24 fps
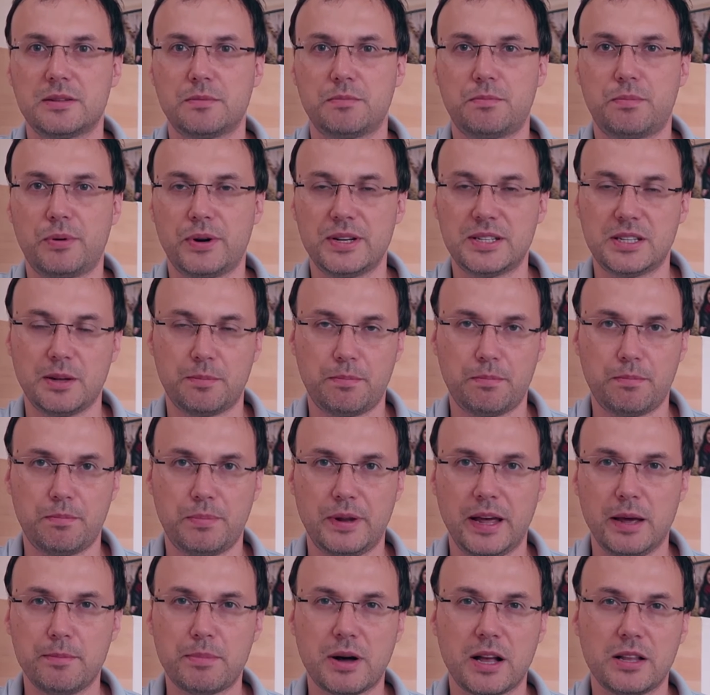Press the
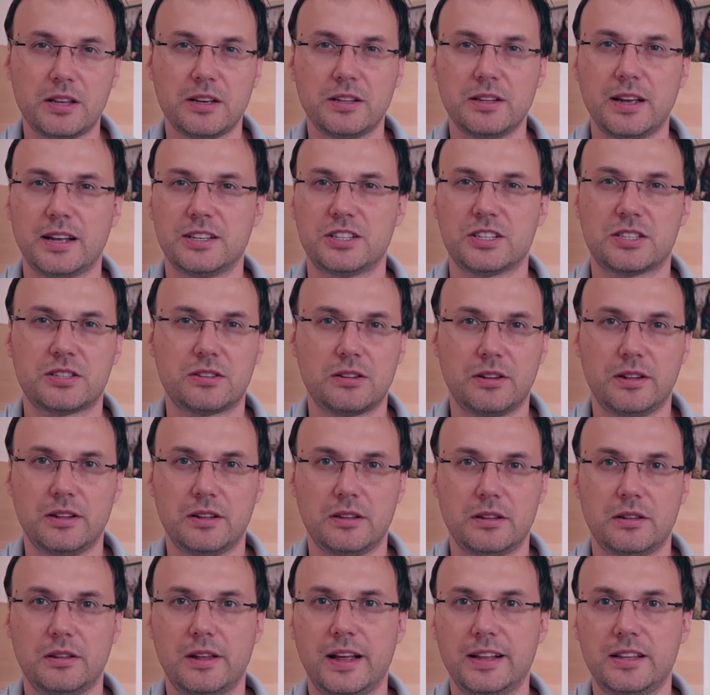play button and just
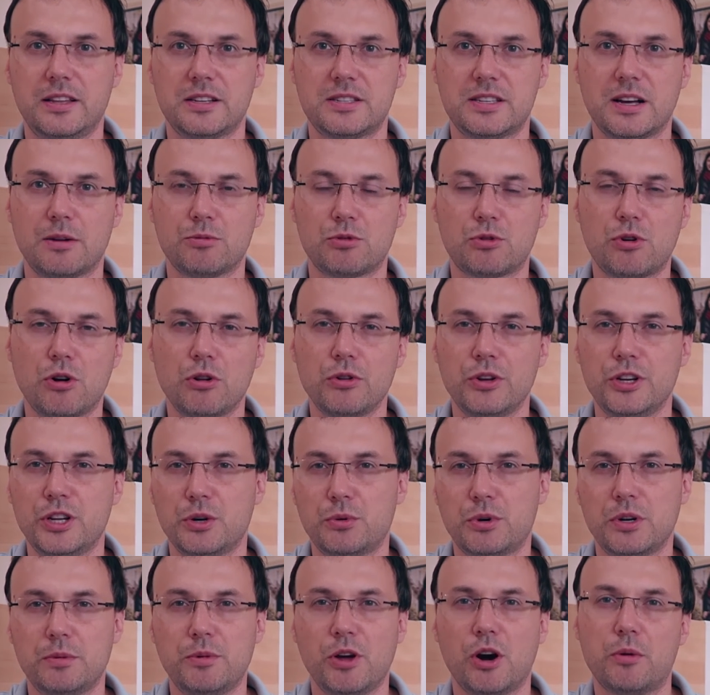let the sound roll. You don't
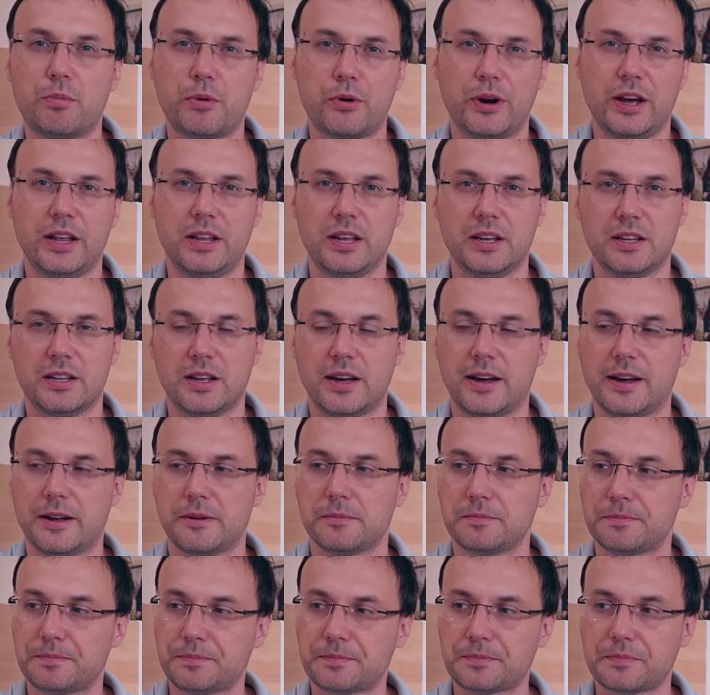want to be operating the
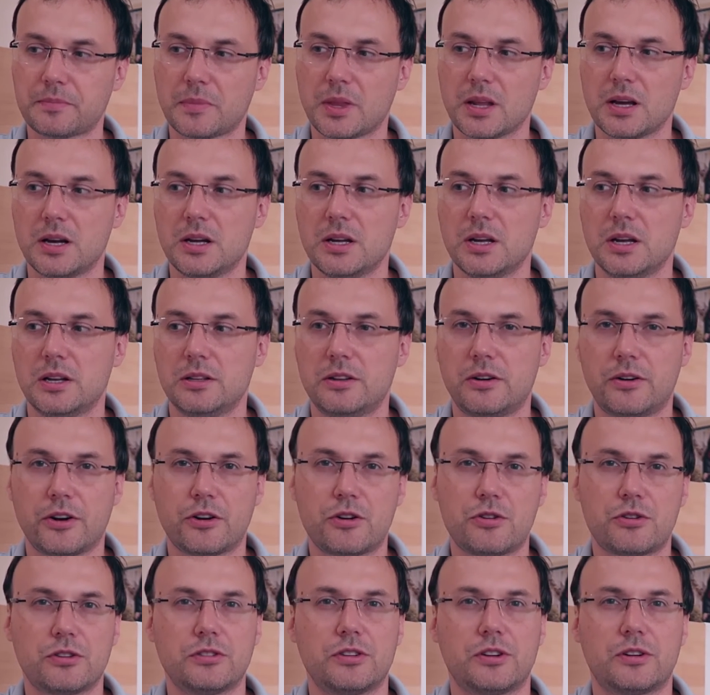
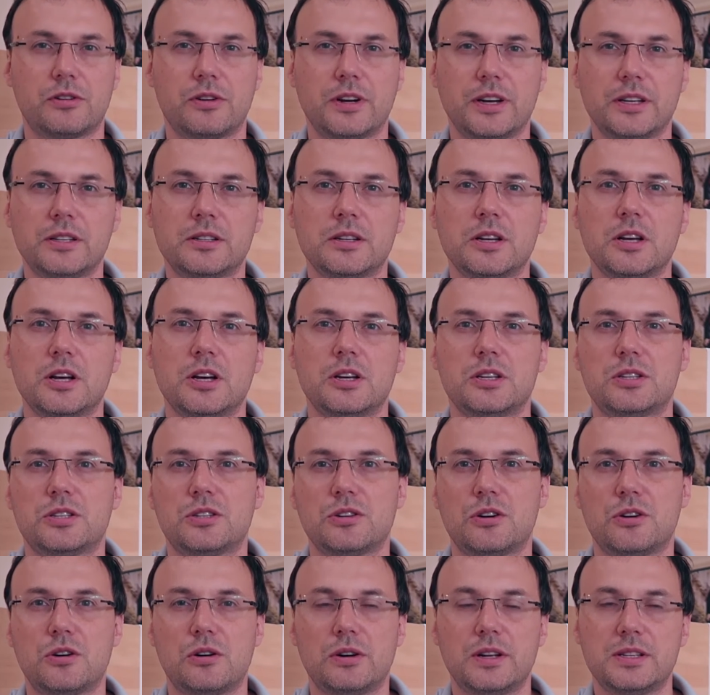recorder, right?
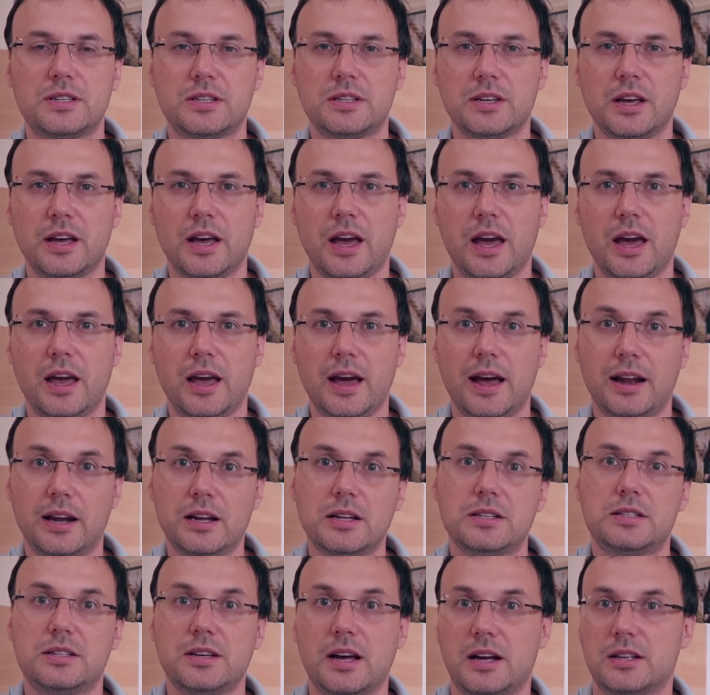So let's say, and
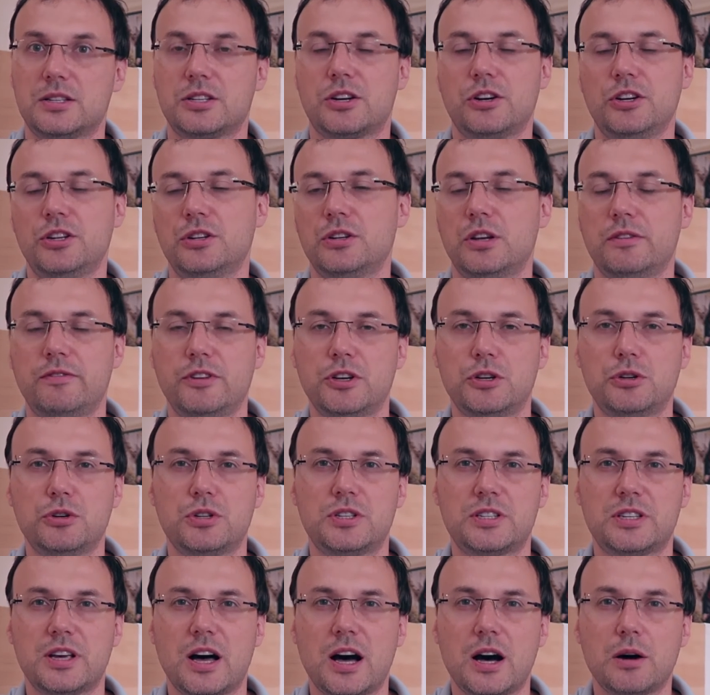it's going to give you good
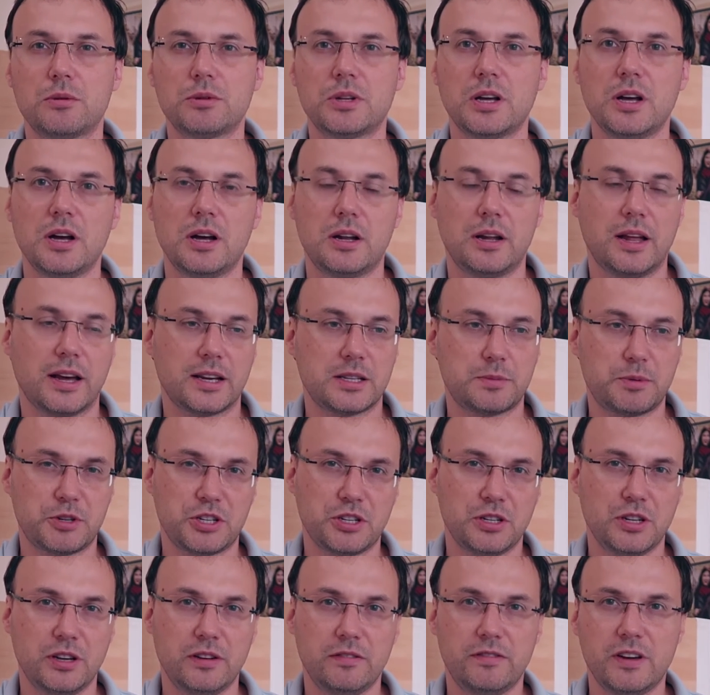sound, like
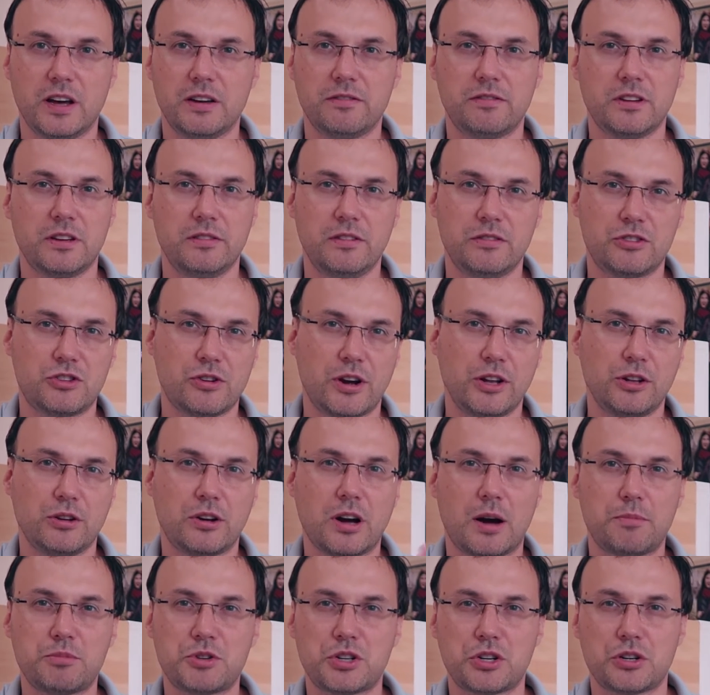especially if you're trying to
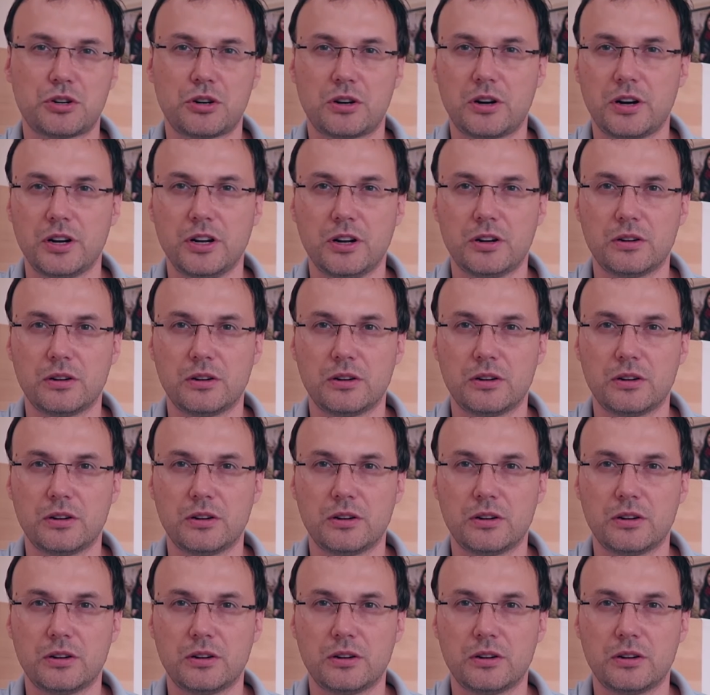capture,